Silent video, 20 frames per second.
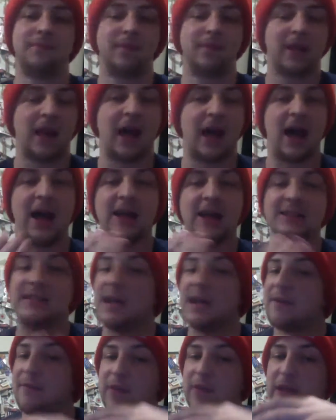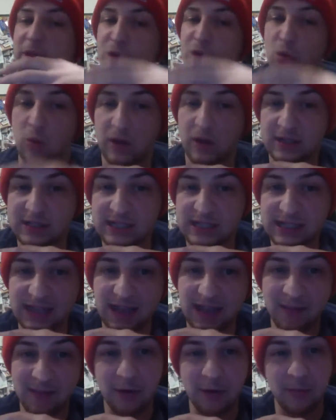I definitely do want to see a
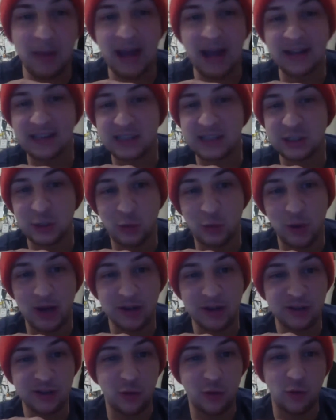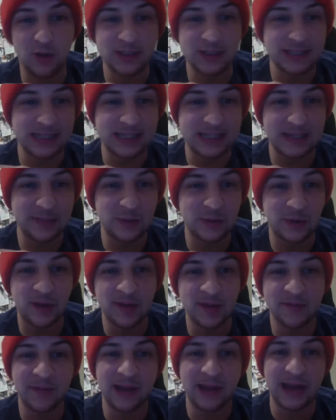game in Madison Square. So once that team's
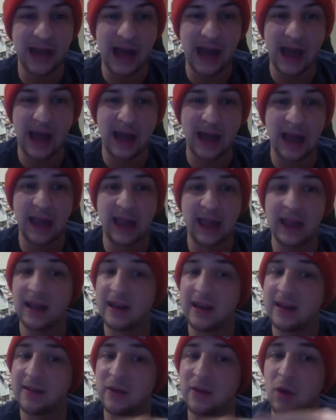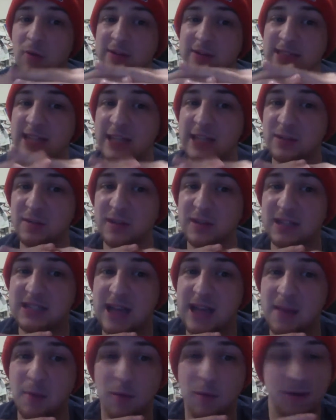relevant and it coincides with the
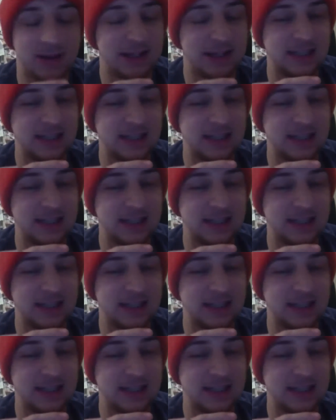time I'm on the East